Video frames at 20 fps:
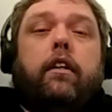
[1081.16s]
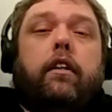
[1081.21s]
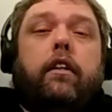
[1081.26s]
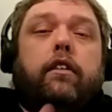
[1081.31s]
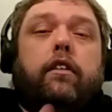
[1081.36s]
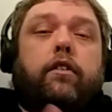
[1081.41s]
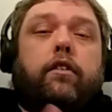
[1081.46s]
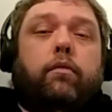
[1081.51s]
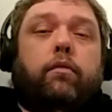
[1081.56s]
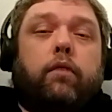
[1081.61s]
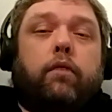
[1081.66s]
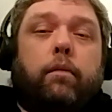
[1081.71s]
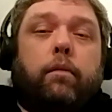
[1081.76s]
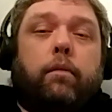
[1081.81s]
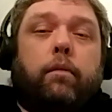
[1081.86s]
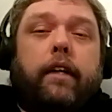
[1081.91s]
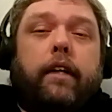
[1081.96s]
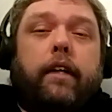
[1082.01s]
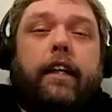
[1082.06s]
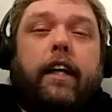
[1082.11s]
so when you're
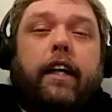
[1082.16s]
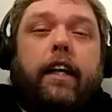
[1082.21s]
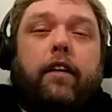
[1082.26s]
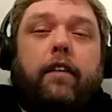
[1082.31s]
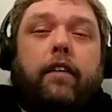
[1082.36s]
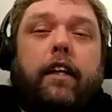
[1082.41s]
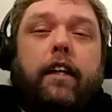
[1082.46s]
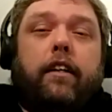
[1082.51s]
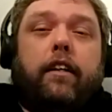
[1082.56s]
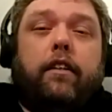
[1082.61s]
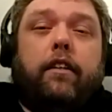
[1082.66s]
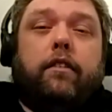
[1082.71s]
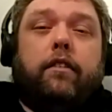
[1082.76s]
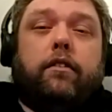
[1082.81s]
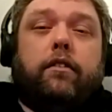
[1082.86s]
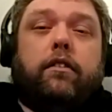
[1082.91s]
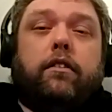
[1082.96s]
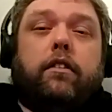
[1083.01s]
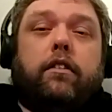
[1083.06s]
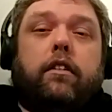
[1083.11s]
playing Hell Let
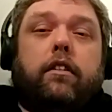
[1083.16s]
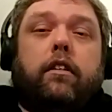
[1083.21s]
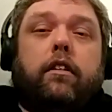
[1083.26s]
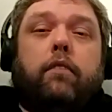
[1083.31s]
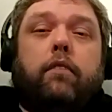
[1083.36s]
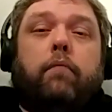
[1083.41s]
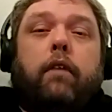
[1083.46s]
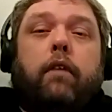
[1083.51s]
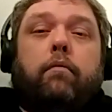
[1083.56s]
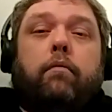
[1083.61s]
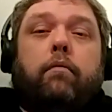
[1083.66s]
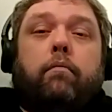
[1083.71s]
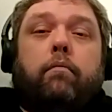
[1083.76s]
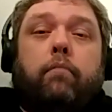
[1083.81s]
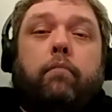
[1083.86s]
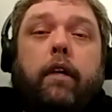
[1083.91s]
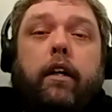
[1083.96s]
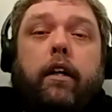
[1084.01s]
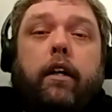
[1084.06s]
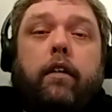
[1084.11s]
Loose, my
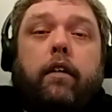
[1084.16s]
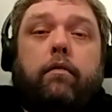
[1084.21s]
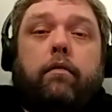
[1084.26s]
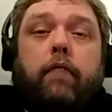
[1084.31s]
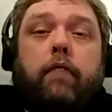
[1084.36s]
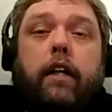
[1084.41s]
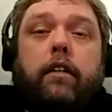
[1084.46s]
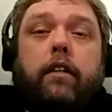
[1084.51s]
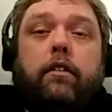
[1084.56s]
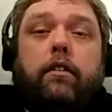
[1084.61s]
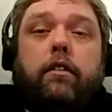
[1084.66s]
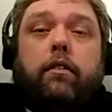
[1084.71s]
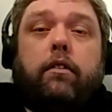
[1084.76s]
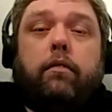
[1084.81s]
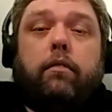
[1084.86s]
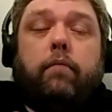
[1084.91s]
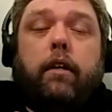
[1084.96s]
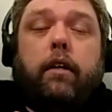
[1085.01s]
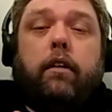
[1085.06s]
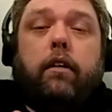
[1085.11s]
my right
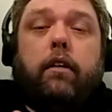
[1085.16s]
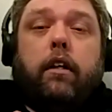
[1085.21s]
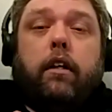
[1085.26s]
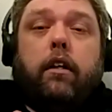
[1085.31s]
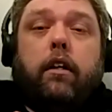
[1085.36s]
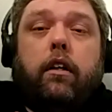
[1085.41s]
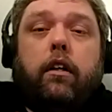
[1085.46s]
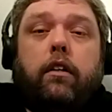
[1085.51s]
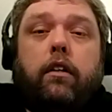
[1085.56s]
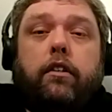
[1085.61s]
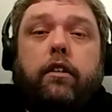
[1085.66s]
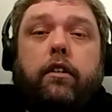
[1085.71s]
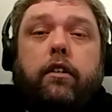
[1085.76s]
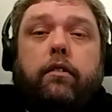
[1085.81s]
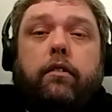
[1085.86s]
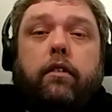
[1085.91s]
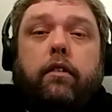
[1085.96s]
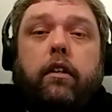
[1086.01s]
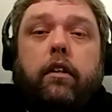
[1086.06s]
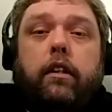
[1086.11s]
my uh, R
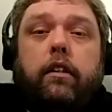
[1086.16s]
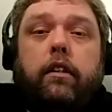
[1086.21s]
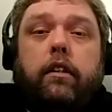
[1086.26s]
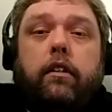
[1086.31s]
two on it,